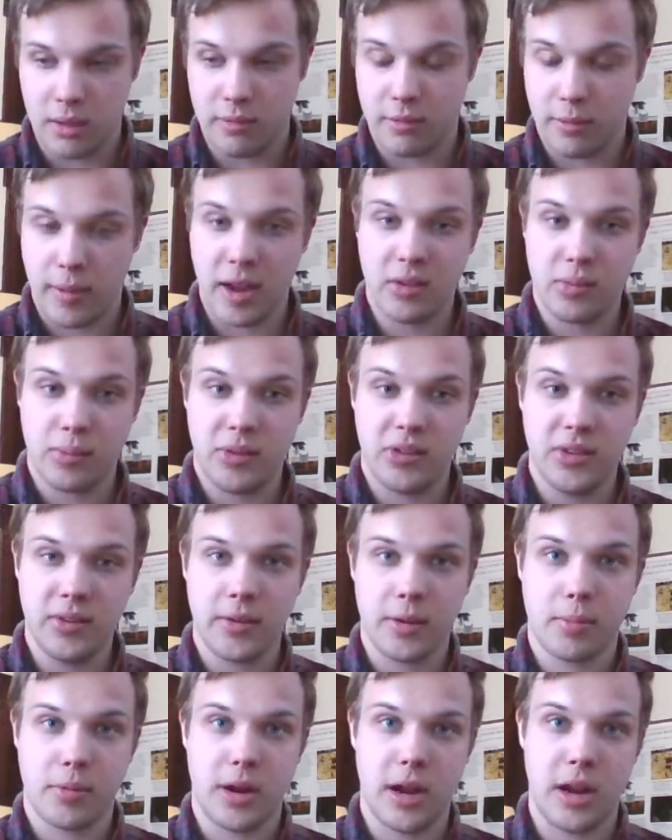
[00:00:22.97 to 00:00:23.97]
For my
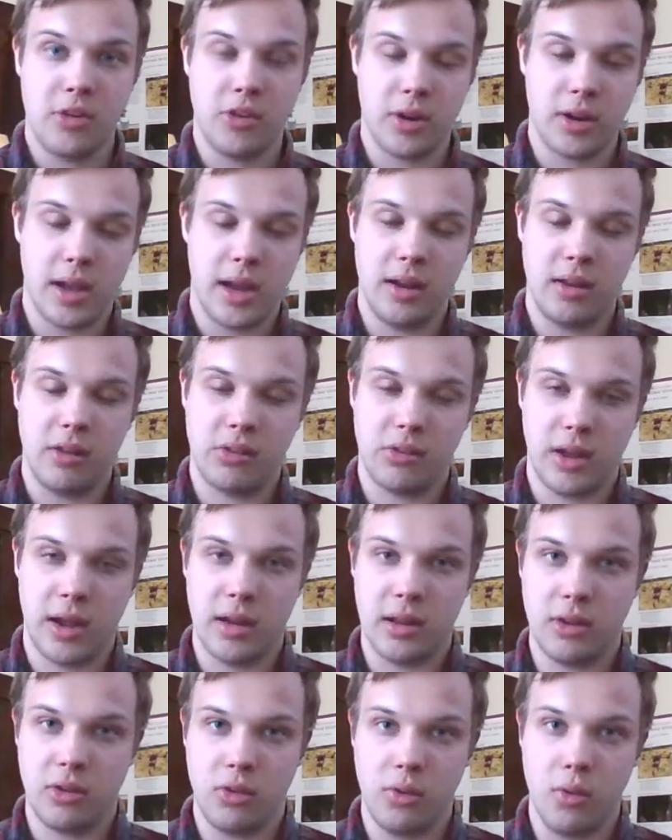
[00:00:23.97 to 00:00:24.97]
specific project, I
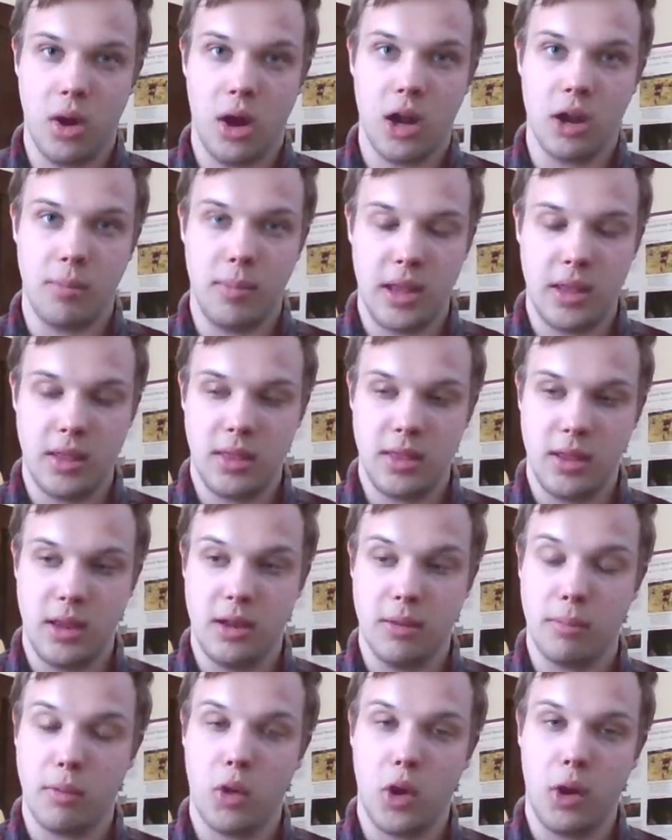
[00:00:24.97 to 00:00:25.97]
decided to automate
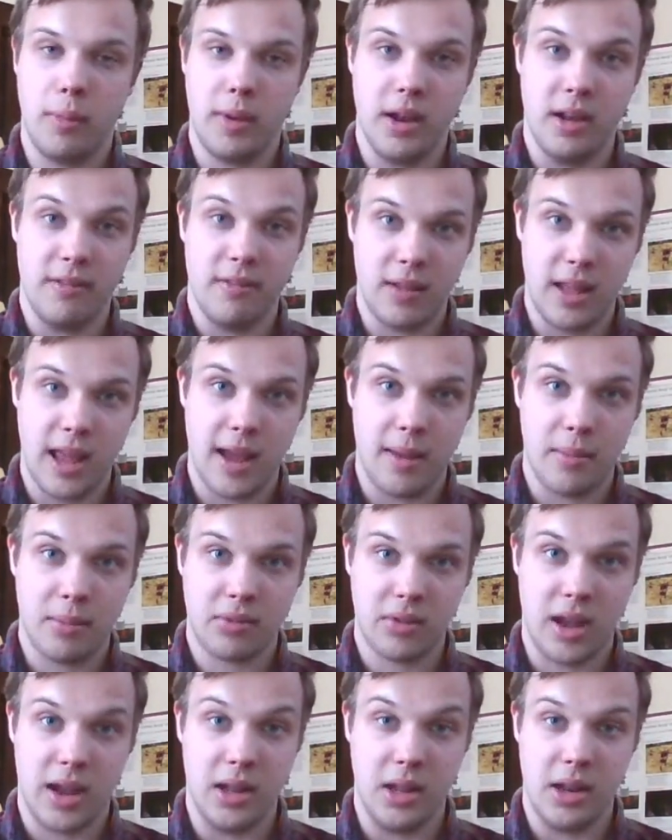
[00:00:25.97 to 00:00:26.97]
the deployment of
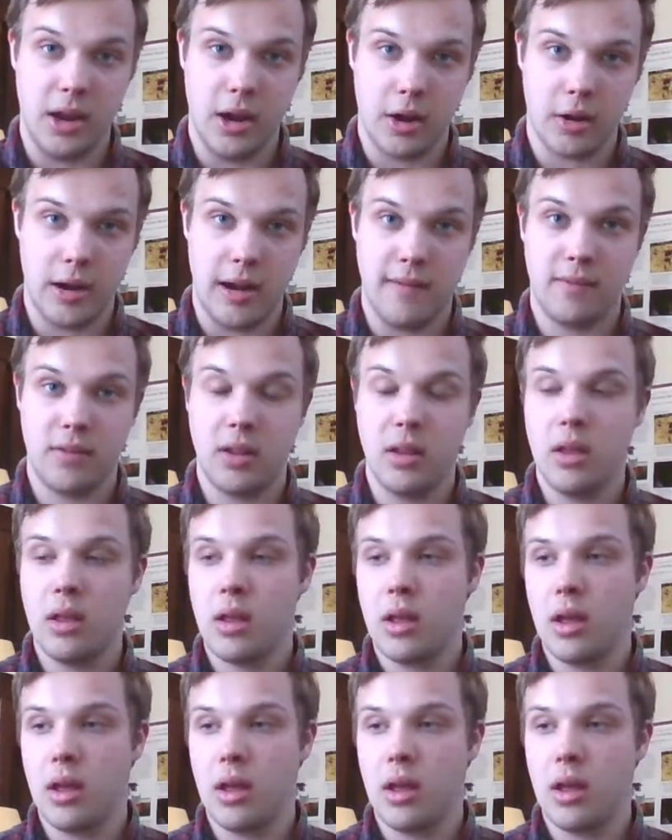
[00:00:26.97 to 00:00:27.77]
flaps on an aircraft